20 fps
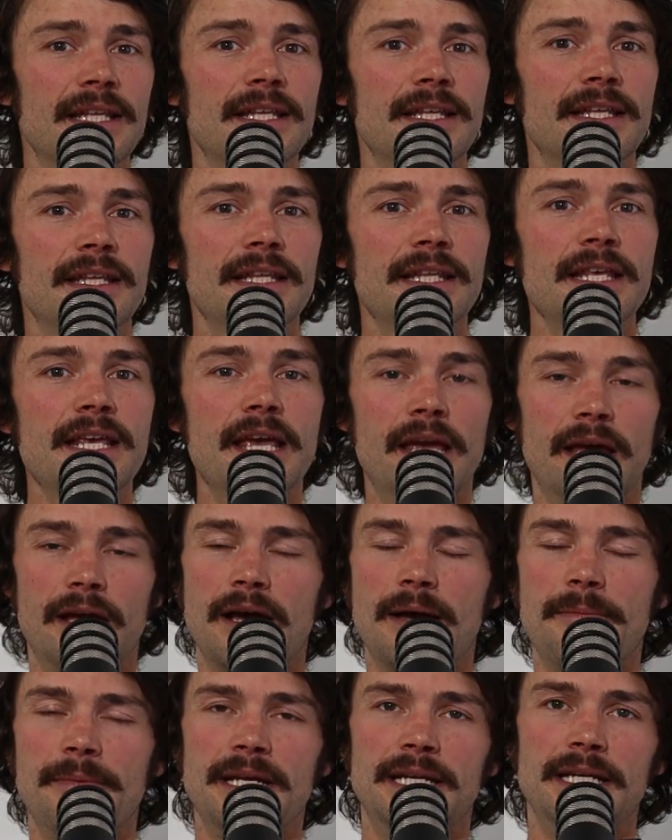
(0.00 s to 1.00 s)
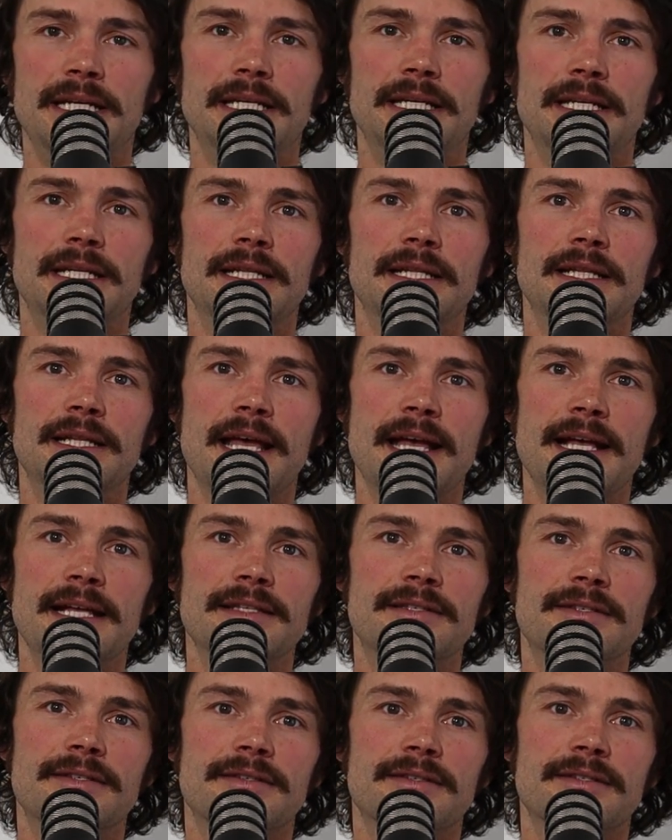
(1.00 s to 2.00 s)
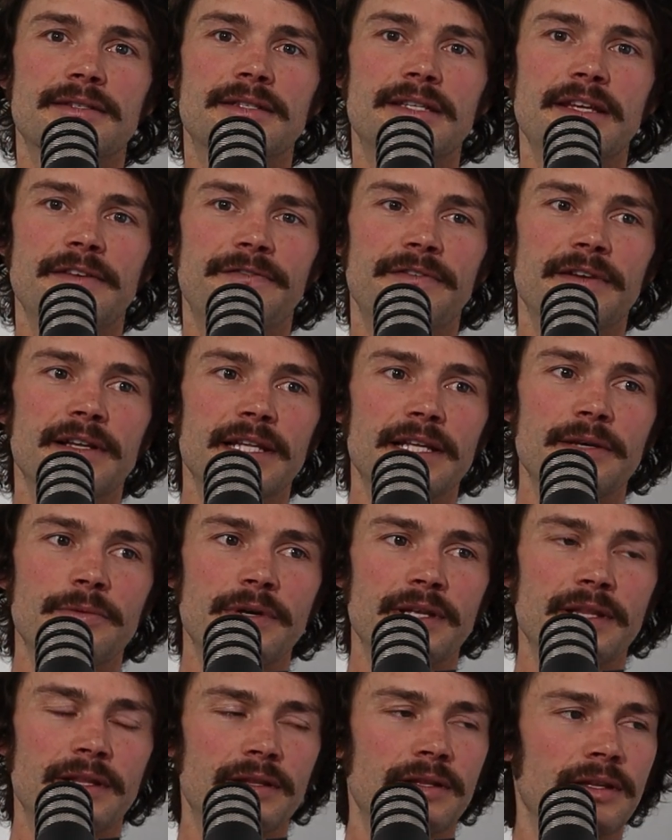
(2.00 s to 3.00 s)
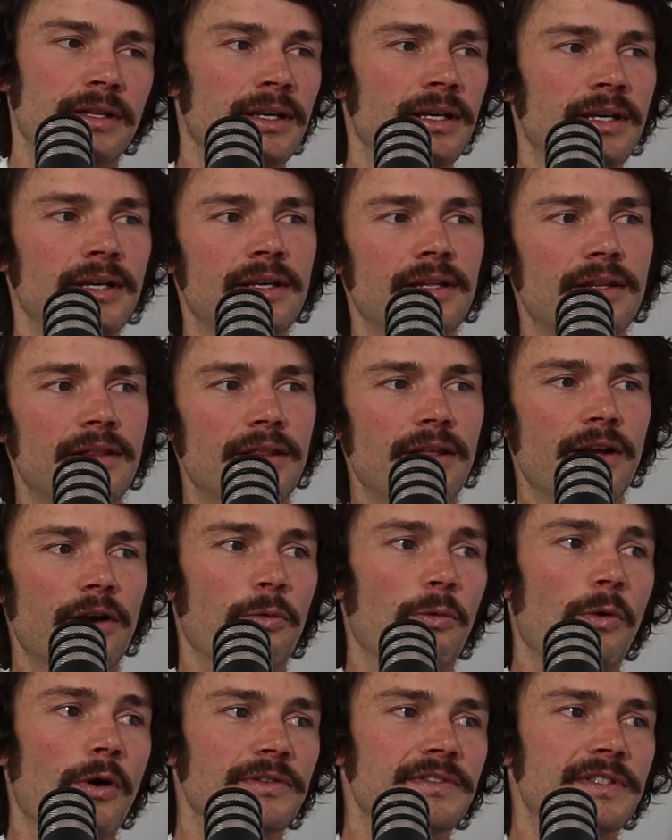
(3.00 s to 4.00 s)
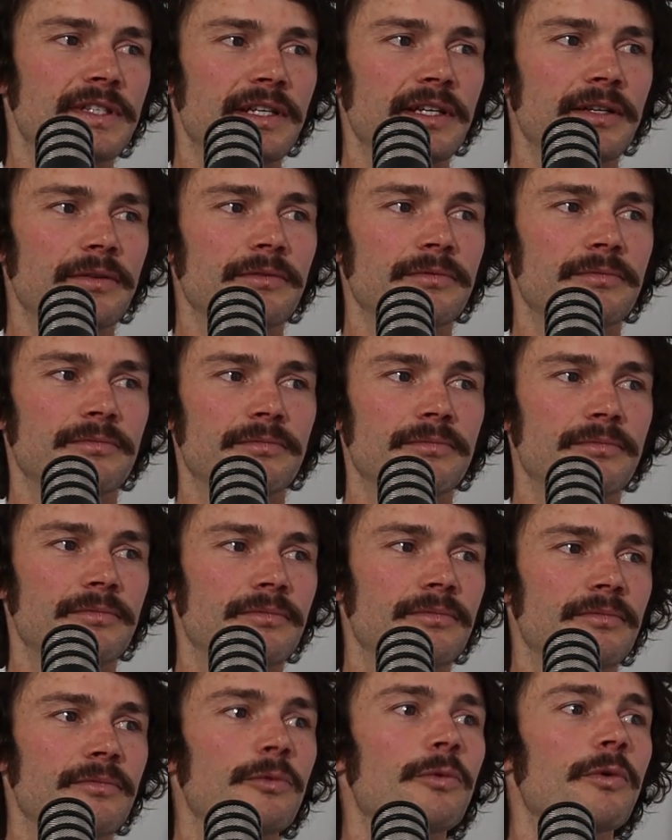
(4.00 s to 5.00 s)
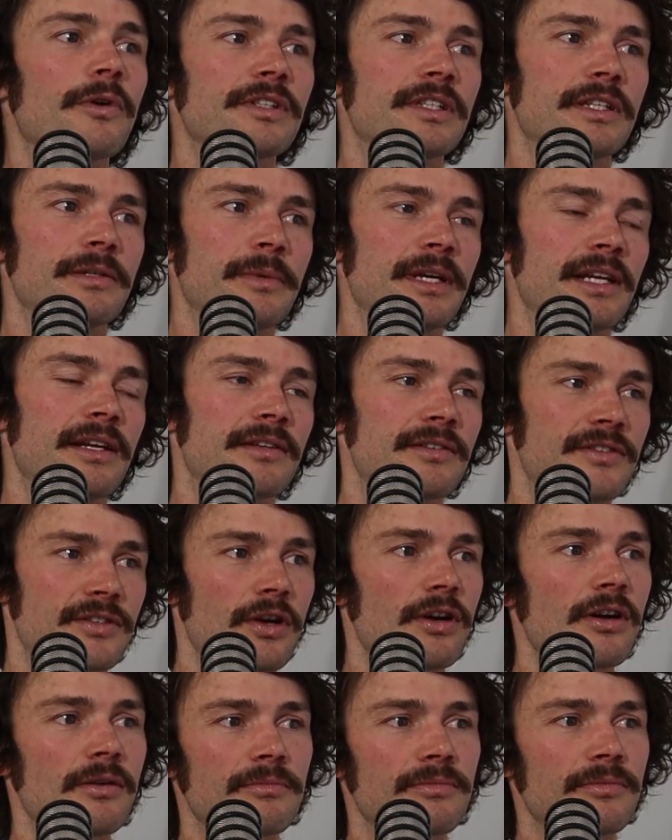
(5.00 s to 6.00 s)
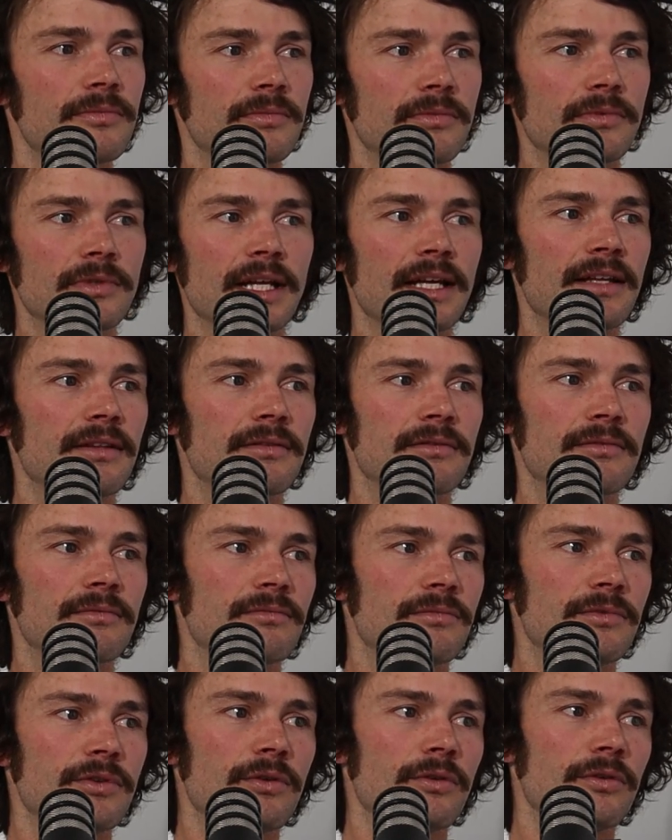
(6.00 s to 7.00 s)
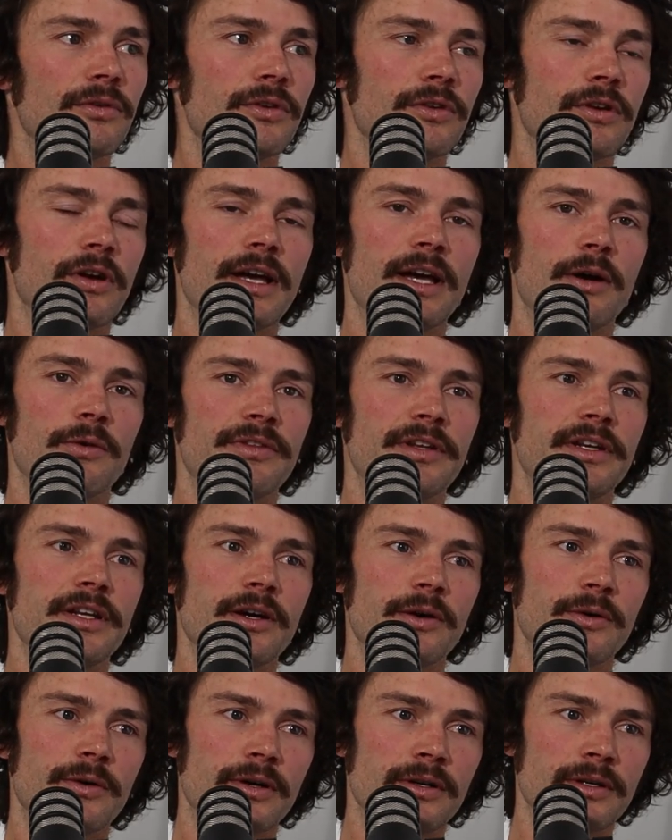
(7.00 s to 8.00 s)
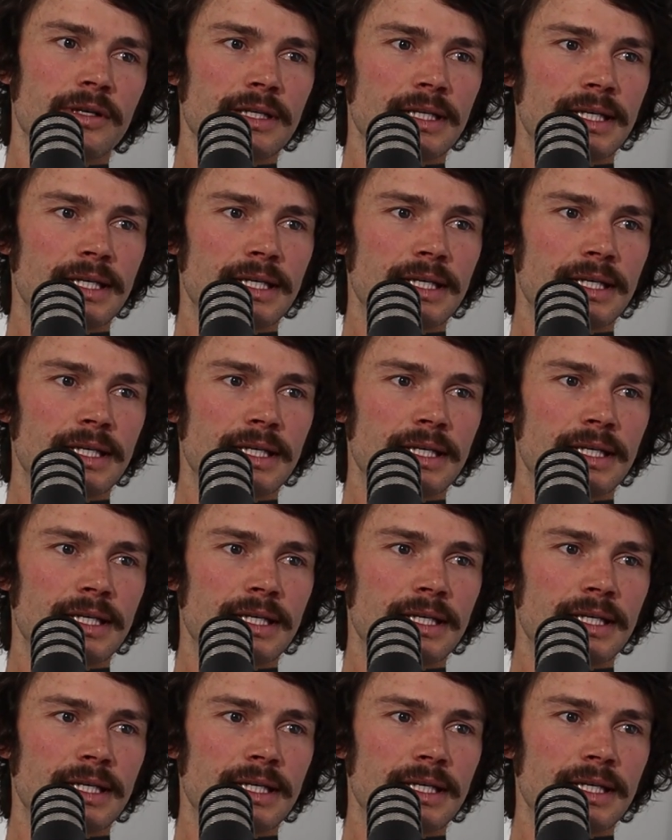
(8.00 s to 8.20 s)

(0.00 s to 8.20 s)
Yeah. I mean, that's definitely when they're wanting me to stop. Like you're not healthy to go on.